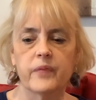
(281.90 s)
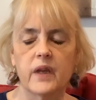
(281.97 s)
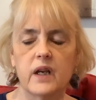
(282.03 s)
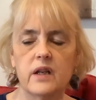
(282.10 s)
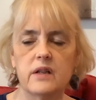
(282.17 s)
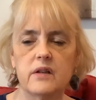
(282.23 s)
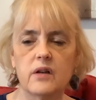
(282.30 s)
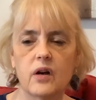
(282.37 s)
And
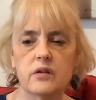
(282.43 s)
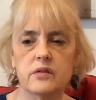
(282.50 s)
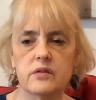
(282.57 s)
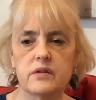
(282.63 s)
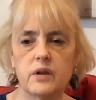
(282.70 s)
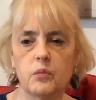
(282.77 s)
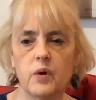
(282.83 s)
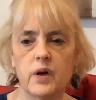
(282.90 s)
he also
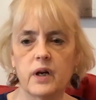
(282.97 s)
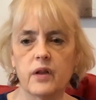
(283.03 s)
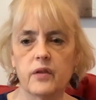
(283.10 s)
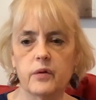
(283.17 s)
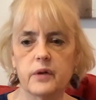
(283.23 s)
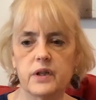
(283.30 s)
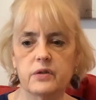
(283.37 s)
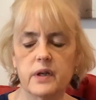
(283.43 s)
said one
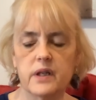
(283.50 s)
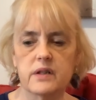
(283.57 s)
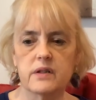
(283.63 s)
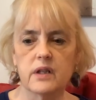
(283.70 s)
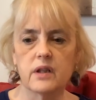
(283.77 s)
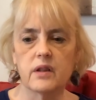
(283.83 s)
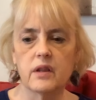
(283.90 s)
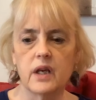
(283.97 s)
other
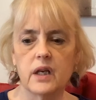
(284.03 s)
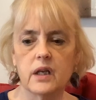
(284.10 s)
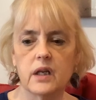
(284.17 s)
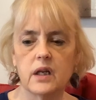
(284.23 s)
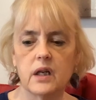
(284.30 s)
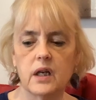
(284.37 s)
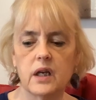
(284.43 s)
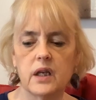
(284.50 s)
interesting
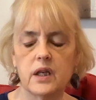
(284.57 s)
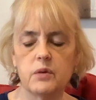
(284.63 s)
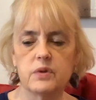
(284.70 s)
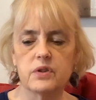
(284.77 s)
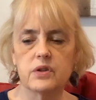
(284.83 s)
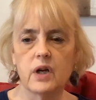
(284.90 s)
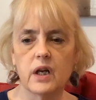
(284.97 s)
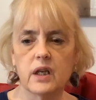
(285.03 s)
thing. He was
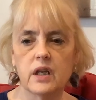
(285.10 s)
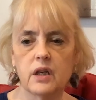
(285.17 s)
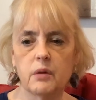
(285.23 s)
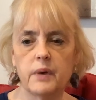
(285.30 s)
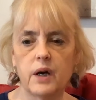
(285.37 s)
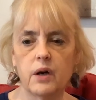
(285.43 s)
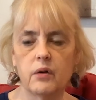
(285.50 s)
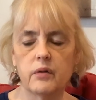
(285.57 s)
talking
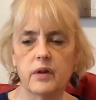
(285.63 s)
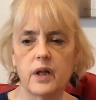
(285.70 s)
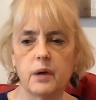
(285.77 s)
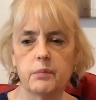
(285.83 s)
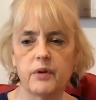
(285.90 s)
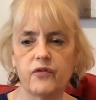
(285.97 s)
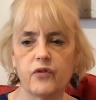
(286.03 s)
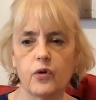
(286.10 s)
about that
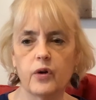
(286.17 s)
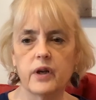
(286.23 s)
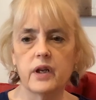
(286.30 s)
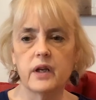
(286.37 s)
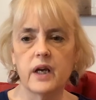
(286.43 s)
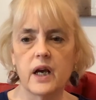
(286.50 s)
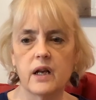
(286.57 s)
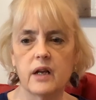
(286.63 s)
before he
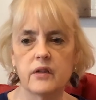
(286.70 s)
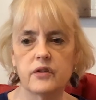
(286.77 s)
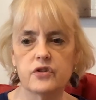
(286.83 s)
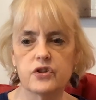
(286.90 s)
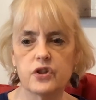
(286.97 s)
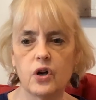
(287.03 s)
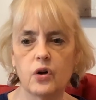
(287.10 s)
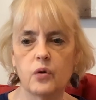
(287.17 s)
got on the
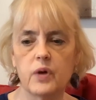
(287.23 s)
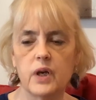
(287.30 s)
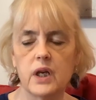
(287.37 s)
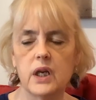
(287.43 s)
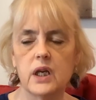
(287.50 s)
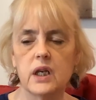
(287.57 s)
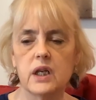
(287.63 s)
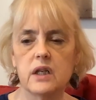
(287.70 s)
show,
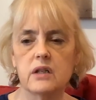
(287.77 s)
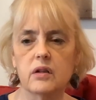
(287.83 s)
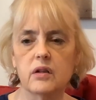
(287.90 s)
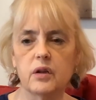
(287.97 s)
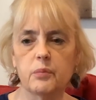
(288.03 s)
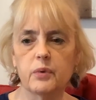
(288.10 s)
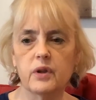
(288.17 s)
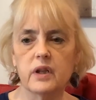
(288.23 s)
he
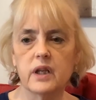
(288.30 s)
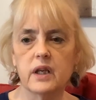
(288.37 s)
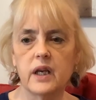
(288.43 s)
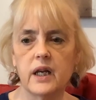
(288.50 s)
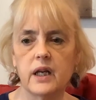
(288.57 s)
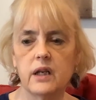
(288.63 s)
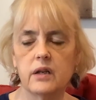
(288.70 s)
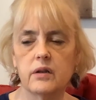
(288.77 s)
deliberately
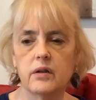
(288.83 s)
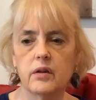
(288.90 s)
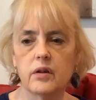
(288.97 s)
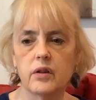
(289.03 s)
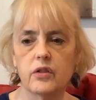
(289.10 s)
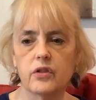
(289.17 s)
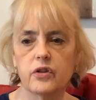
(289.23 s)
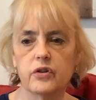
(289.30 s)
gained
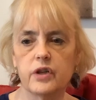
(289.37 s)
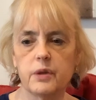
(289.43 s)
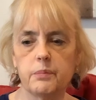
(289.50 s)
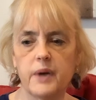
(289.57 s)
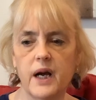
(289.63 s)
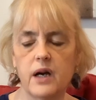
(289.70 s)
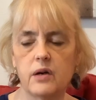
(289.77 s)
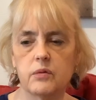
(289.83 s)
30
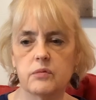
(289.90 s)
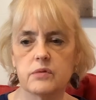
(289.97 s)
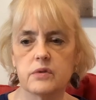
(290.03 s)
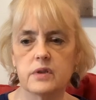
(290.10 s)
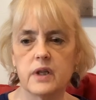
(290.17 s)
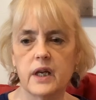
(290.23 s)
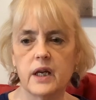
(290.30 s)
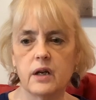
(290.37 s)

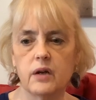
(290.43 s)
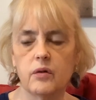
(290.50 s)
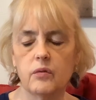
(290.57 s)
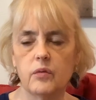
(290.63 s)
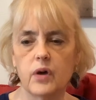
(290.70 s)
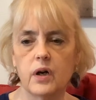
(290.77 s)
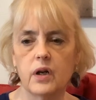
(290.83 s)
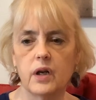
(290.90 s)
pounds. And
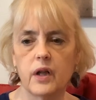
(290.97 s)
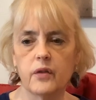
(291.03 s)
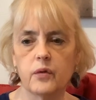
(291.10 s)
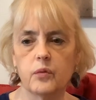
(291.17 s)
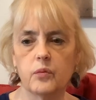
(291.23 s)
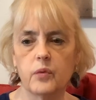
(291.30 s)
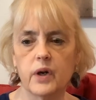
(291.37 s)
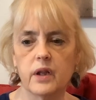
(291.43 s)
another
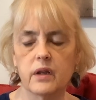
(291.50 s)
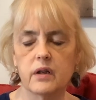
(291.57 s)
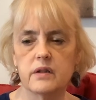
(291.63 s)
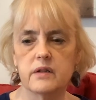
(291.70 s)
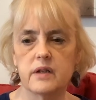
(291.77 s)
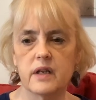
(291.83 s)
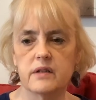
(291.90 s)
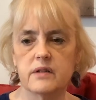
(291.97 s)
one of the
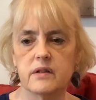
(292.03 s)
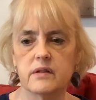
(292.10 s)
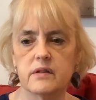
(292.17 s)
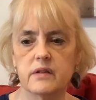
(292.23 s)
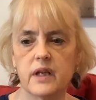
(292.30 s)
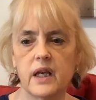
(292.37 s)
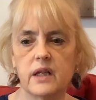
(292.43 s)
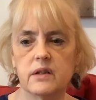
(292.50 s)
contestants
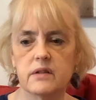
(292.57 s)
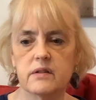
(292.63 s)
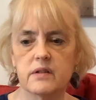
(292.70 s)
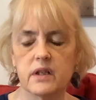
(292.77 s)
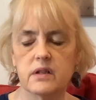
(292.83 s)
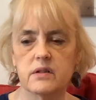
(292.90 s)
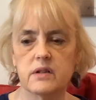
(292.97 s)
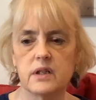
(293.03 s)
gained
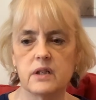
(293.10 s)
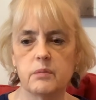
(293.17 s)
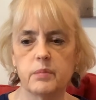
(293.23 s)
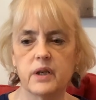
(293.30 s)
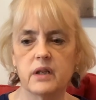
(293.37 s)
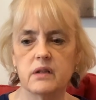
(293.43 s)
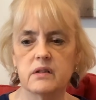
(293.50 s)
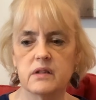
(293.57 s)
60,
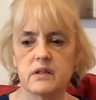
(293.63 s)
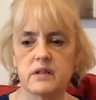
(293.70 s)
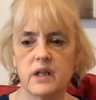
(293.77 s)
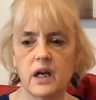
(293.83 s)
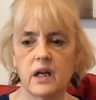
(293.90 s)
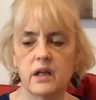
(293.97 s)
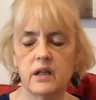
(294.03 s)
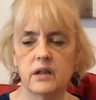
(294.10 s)
because he
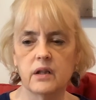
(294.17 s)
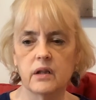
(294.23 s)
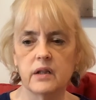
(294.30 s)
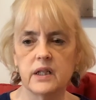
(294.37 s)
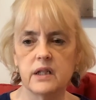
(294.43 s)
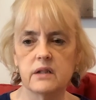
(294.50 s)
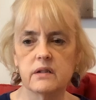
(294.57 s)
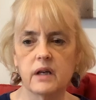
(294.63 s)
said in the
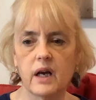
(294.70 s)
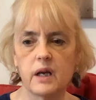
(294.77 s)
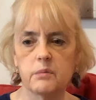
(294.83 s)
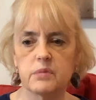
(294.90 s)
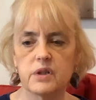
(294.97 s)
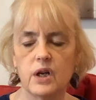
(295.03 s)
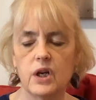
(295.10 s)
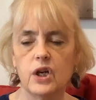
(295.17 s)
lean
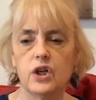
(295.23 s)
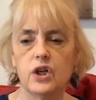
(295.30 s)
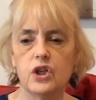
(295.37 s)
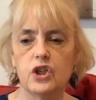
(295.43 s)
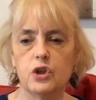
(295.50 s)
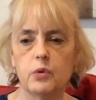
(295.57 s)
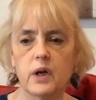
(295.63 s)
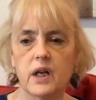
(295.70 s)
times,
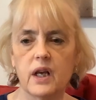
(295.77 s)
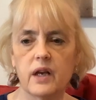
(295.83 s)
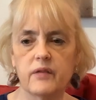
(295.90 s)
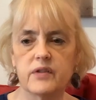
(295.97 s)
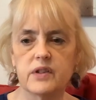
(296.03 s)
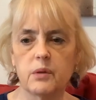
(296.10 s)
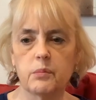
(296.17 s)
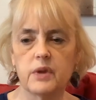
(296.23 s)
You want to have
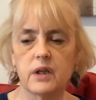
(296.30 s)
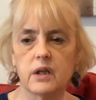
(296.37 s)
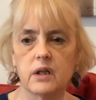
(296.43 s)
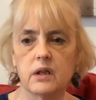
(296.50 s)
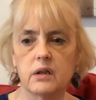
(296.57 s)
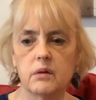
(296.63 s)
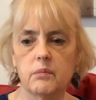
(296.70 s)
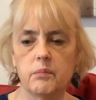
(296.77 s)

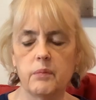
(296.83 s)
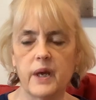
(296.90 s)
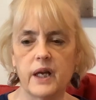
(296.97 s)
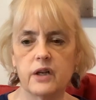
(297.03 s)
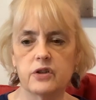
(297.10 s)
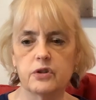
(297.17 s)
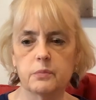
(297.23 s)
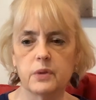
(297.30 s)
something
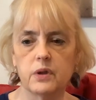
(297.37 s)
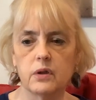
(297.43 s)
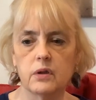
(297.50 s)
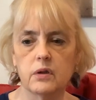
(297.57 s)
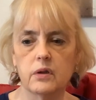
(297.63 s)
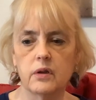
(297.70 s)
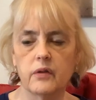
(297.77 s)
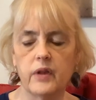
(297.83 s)

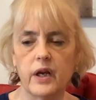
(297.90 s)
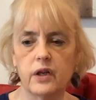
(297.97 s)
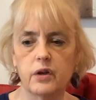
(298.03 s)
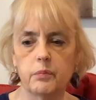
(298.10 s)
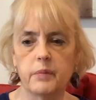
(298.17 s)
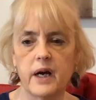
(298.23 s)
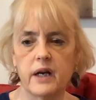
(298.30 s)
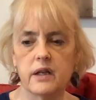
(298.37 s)
manageable that your
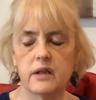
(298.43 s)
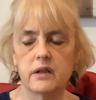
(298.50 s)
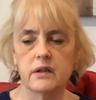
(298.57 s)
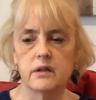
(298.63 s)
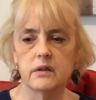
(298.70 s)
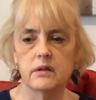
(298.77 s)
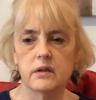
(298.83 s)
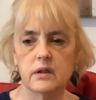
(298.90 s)
body
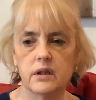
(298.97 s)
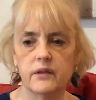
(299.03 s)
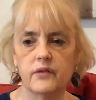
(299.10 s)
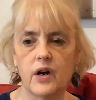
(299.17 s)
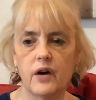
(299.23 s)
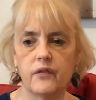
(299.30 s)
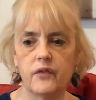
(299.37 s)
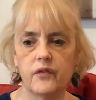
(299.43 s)
can live
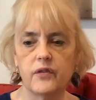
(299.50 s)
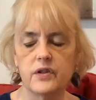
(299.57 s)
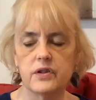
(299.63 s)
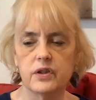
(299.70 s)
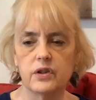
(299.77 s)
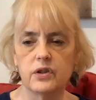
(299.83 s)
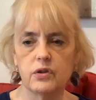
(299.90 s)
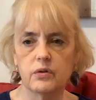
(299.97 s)
off of
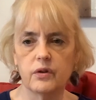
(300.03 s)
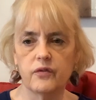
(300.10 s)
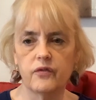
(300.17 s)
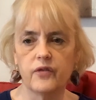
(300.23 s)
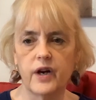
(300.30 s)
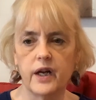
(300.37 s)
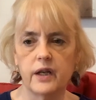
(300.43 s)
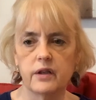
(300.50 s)
until you can
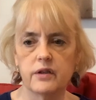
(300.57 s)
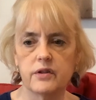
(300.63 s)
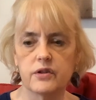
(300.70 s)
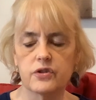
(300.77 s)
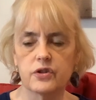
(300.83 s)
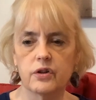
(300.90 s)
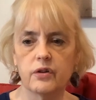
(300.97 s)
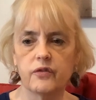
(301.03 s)
find
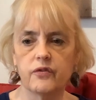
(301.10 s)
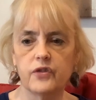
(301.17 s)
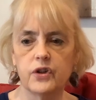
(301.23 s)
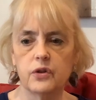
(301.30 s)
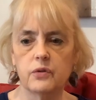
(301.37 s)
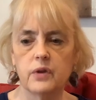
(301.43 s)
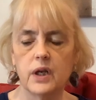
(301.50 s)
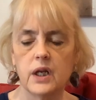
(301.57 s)
additional
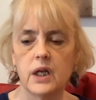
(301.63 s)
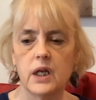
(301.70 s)
food.